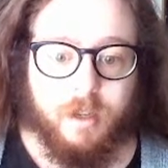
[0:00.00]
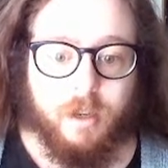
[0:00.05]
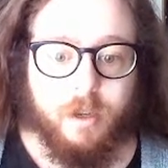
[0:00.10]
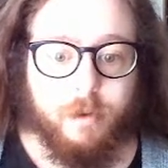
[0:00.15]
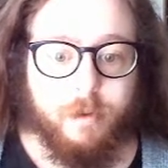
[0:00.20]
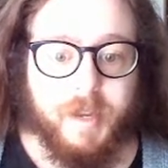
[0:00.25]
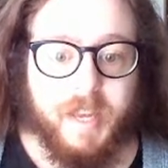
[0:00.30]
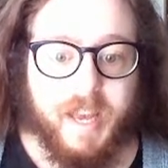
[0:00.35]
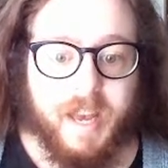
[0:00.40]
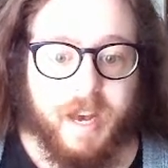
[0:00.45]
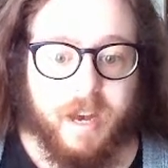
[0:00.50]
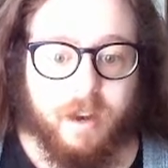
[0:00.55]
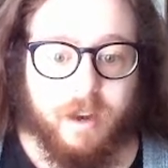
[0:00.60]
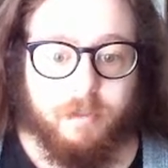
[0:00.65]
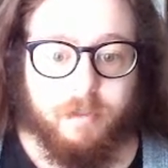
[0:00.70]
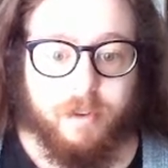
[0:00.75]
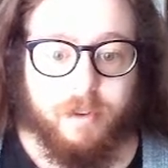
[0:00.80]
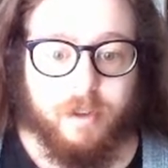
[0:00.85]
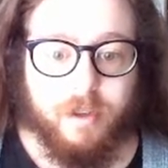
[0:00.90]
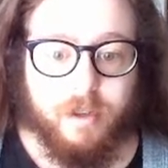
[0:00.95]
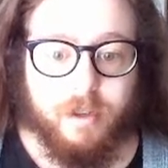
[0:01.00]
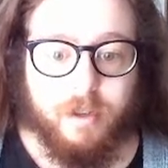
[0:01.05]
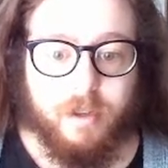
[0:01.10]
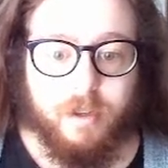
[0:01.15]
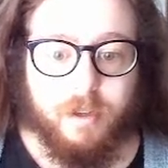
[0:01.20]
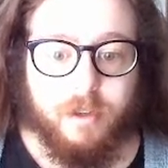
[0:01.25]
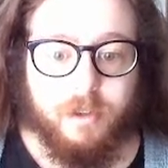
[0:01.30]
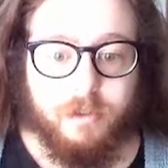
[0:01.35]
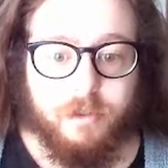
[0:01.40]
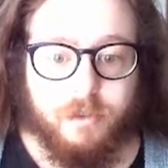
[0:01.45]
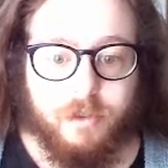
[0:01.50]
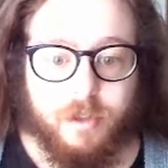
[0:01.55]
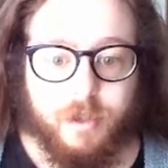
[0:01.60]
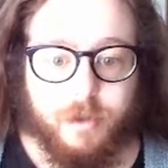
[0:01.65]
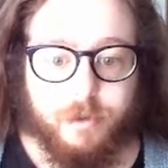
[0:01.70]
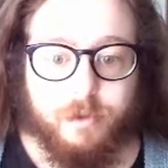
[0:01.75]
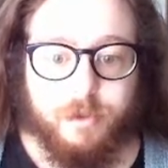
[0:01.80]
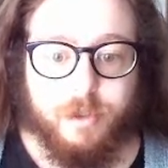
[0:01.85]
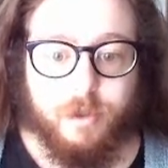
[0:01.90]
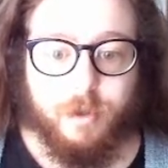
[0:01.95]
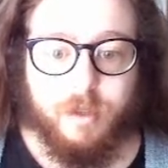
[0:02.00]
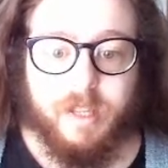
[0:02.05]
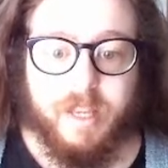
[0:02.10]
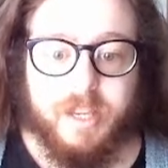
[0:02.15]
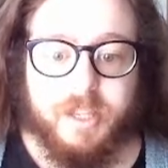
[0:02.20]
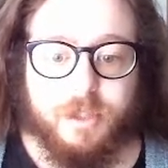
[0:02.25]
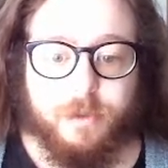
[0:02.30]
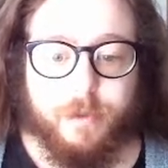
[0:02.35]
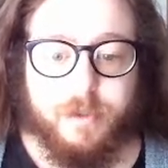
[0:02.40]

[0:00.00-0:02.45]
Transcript: we have to-do list,